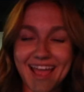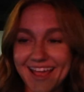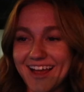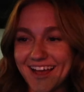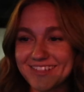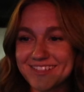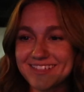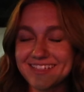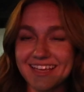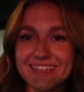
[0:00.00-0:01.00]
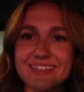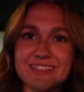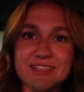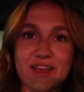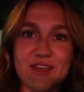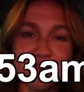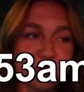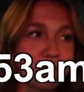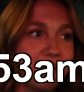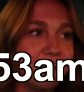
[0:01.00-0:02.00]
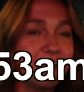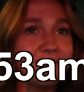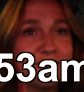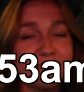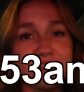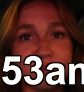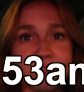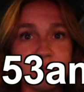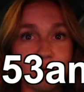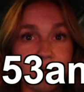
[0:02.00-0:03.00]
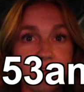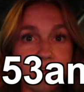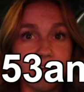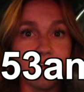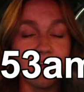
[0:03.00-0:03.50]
Hey guys, it is 3:53 in the morning.